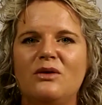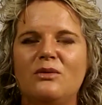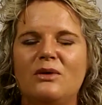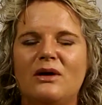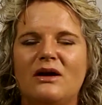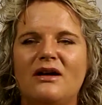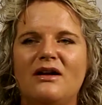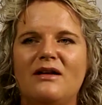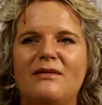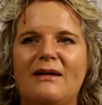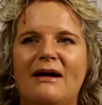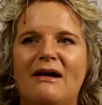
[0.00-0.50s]

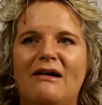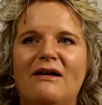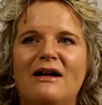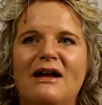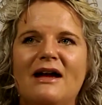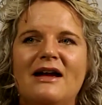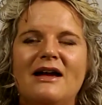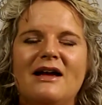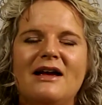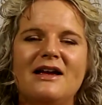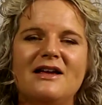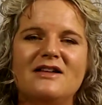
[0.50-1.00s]
worried about
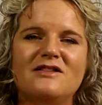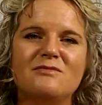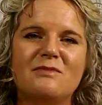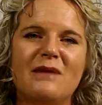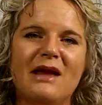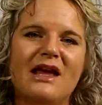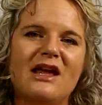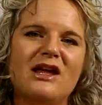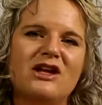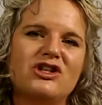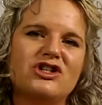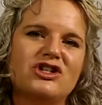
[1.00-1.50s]
is
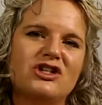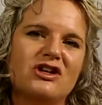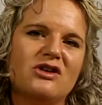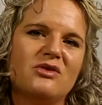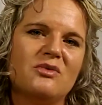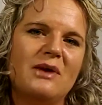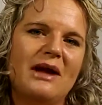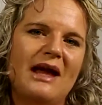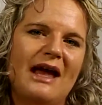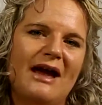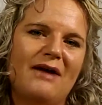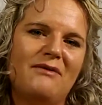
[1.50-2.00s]
making sure
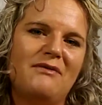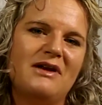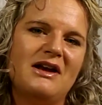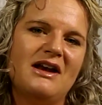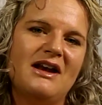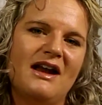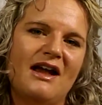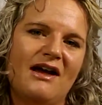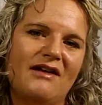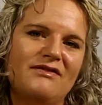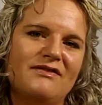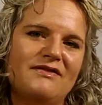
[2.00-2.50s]
we have
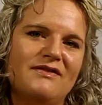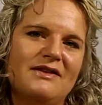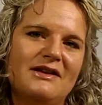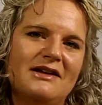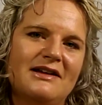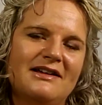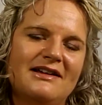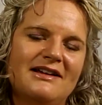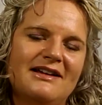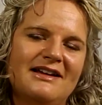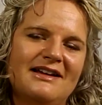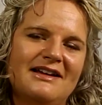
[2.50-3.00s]
enough
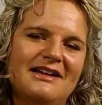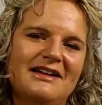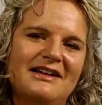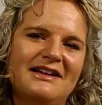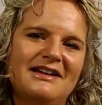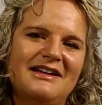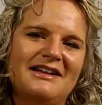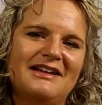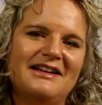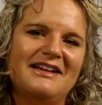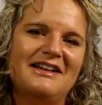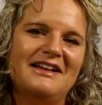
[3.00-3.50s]

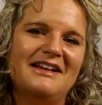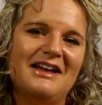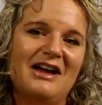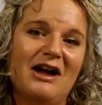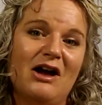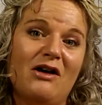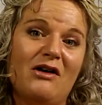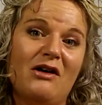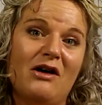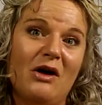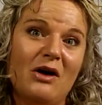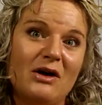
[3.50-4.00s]

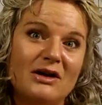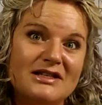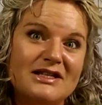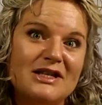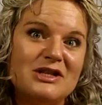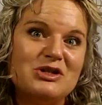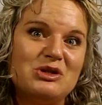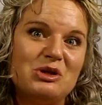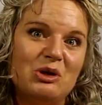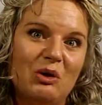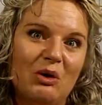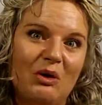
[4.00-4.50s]

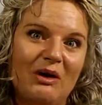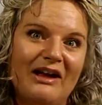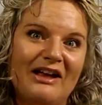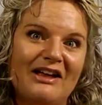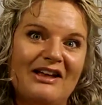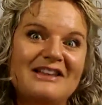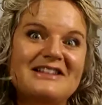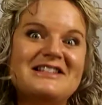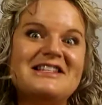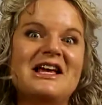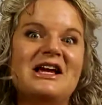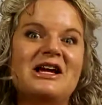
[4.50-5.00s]
essential
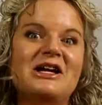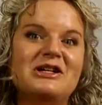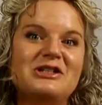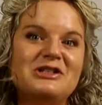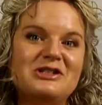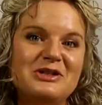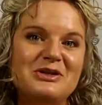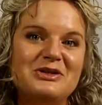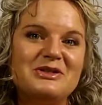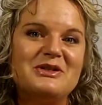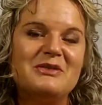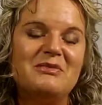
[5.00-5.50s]
oils
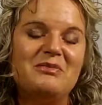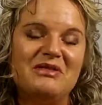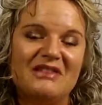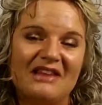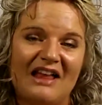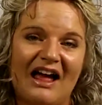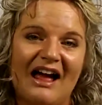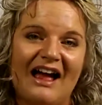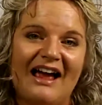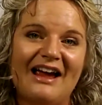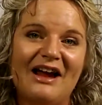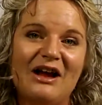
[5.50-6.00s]
to
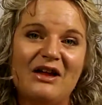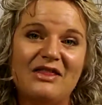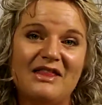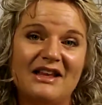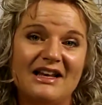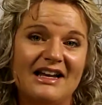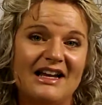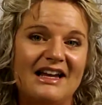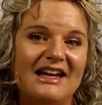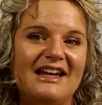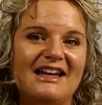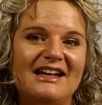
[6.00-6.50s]
supply the
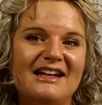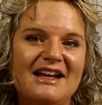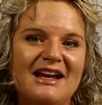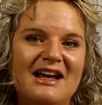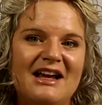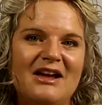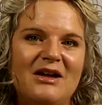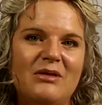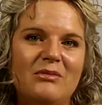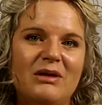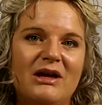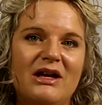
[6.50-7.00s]
need
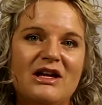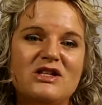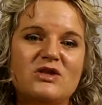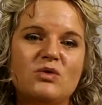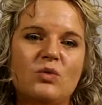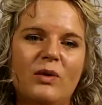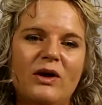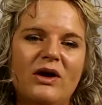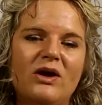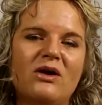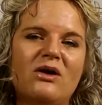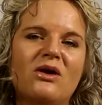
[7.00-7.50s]
because
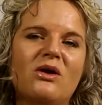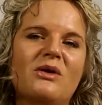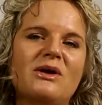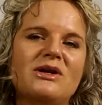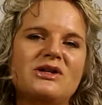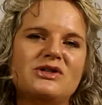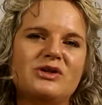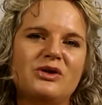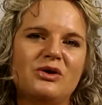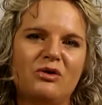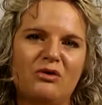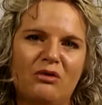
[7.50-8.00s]
we are going
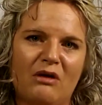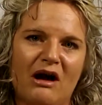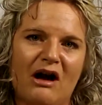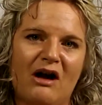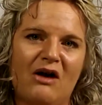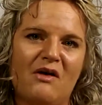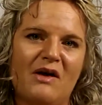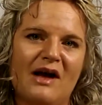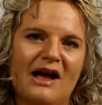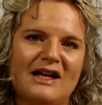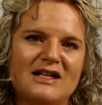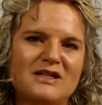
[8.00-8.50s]
to
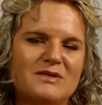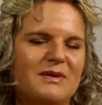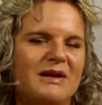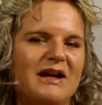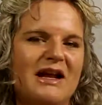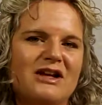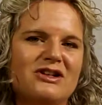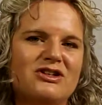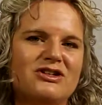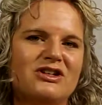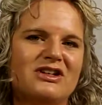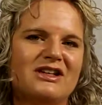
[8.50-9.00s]
grow
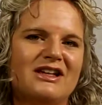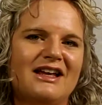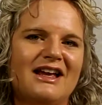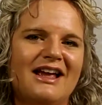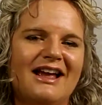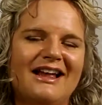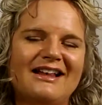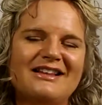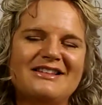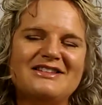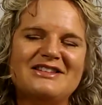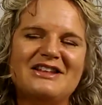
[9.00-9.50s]
exponentially.
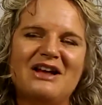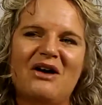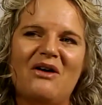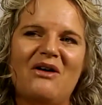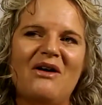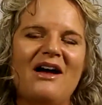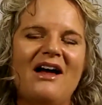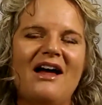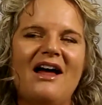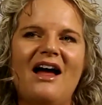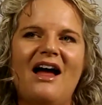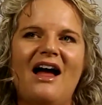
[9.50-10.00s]
And so
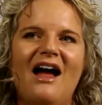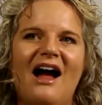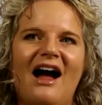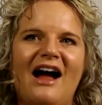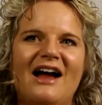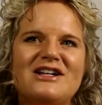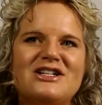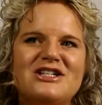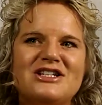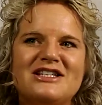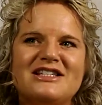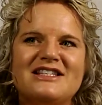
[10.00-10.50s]

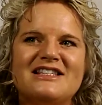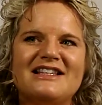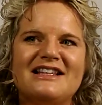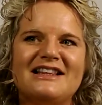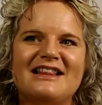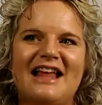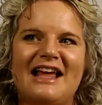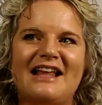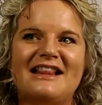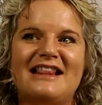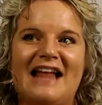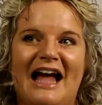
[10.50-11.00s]
I just
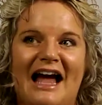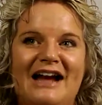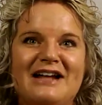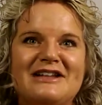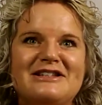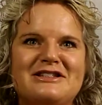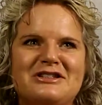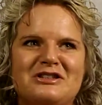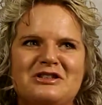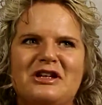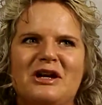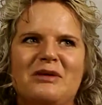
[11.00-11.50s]
that is
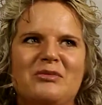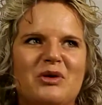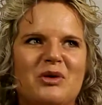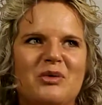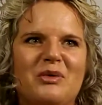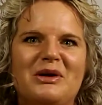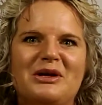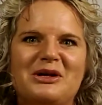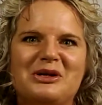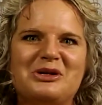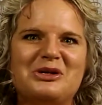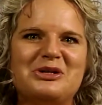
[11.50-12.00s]
their number
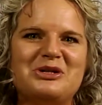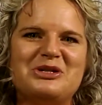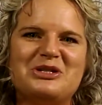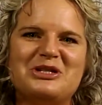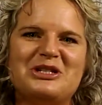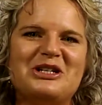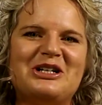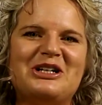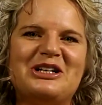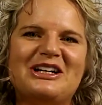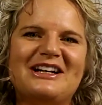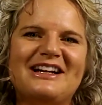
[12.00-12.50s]
one
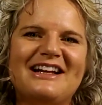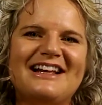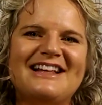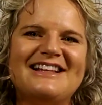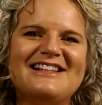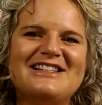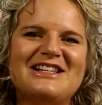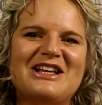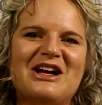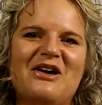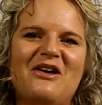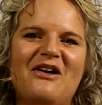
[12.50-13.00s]
concern. And
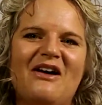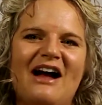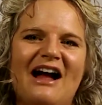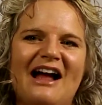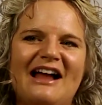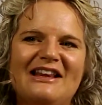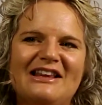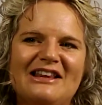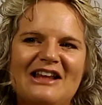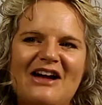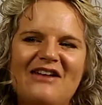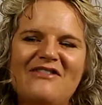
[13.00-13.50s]
so I
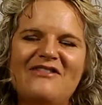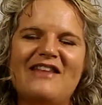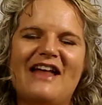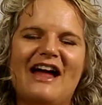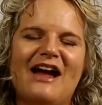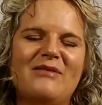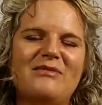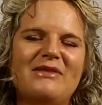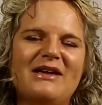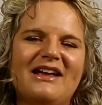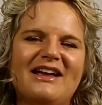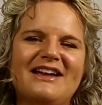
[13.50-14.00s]
love
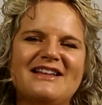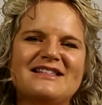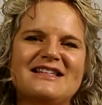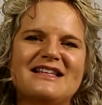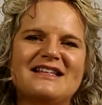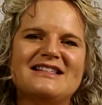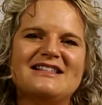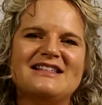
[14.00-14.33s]
that because